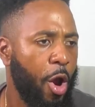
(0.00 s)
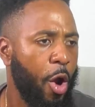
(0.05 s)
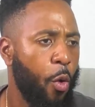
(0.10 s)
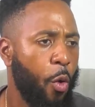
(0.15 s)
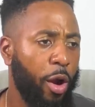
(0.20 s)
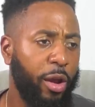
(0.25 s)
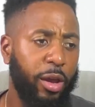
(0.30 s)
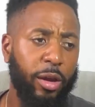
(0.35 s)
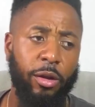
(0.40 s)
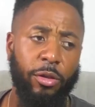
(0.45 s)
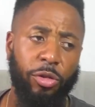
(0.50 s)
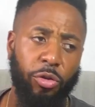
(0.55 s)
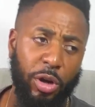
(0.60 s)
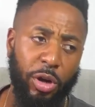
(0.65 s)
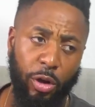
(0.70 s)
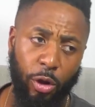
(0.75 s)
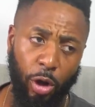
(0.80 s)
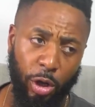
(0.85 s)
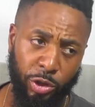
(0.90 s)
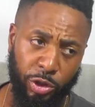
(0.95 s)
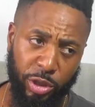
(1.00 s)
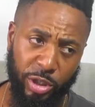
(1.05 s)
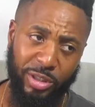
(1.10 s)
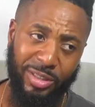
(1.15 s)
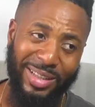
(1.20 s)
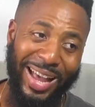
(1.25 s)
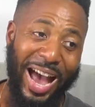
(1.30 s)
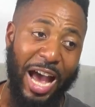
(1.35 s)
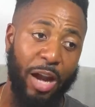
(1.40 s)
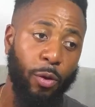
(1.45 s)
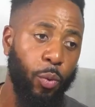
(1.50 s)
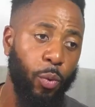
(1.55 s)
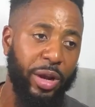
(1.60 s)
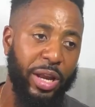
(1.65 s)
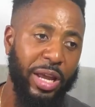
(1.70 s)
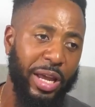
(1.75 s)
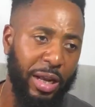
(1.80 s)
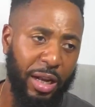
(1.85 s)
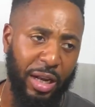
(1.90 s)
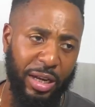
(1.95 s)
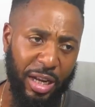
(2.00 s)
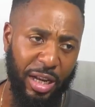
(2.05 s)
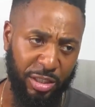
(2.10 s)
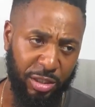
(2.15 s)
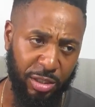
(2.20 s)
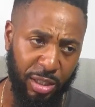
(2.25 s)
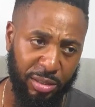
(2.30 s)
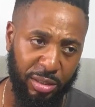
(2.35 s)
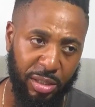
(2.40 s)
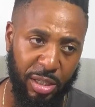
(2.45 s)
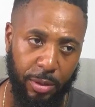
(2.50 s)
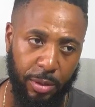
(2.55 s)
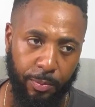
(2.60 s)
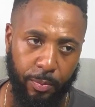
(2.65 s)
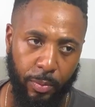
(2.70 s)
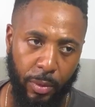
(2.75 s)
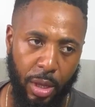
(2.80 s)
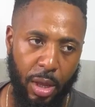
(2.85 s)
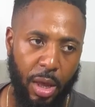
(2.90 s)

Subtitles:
working in 3 countries and with the England national team.